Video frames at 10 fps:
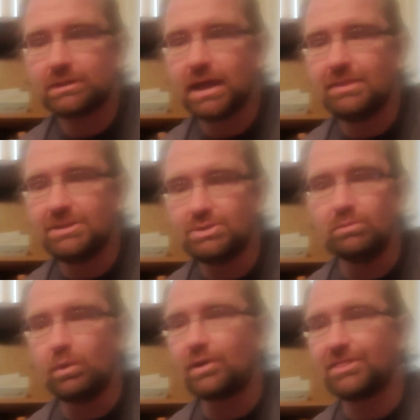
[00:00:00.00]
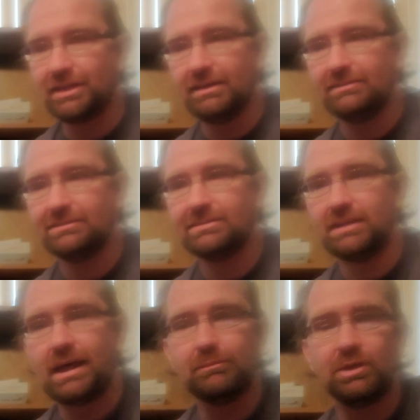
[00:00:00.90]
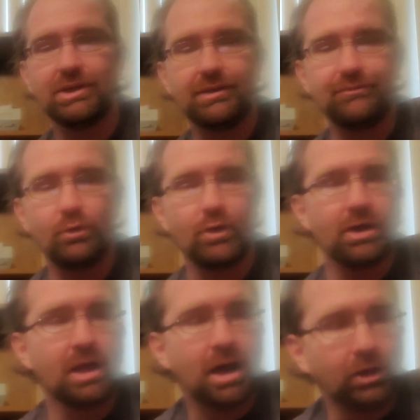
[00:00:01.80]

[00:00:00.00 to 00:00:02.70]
and they do more things that I'm looking for,